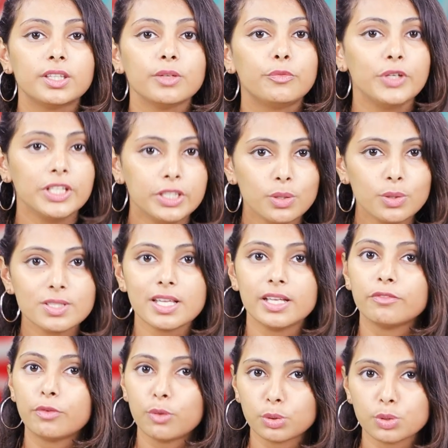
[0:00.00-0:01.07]
The videos
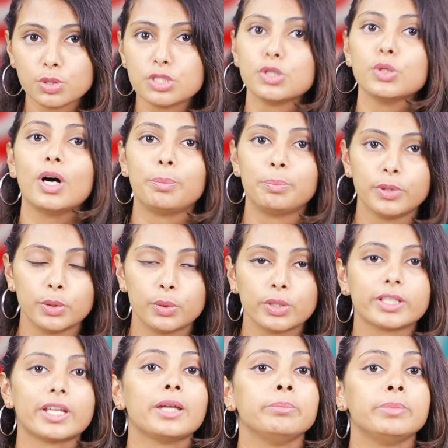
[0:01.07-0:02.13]
and photos you
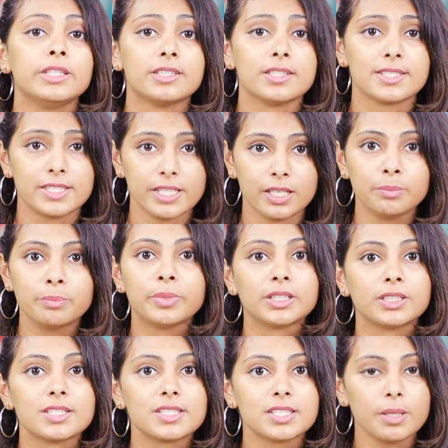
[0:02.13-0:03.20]
upload can be the same,
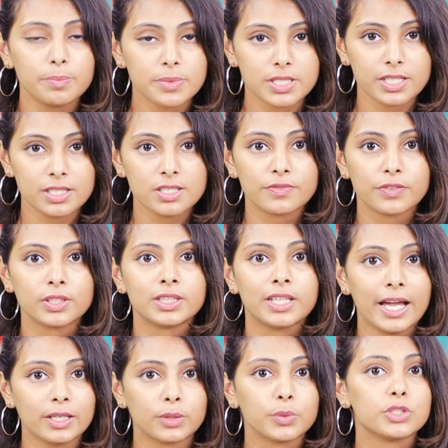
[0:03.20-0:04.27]
but the substance for
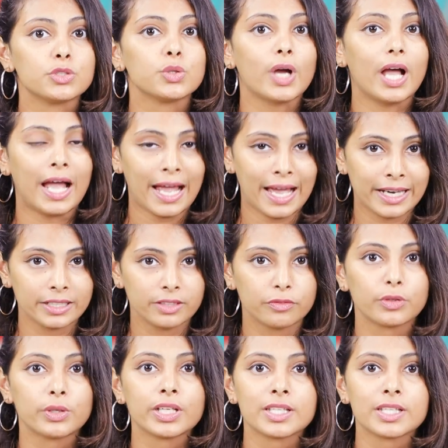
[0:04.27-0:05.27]
that which you add, for